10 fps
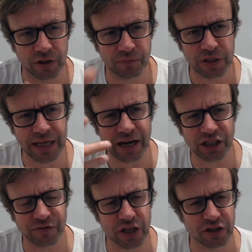the, the
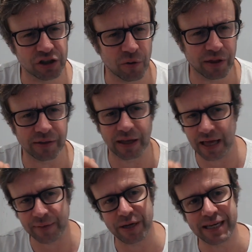Janaszewski shoe, I think they,
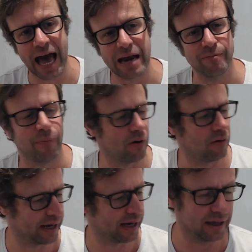they began by
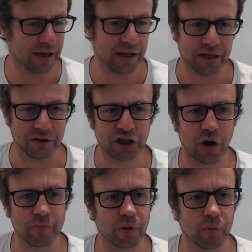you know,
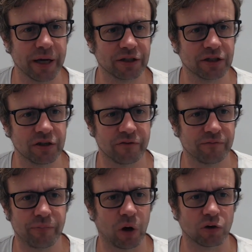showing people pictures of
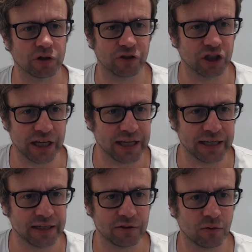blocks of
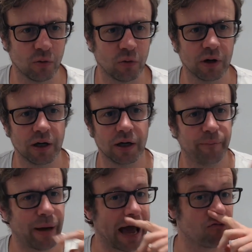cheese or right. pet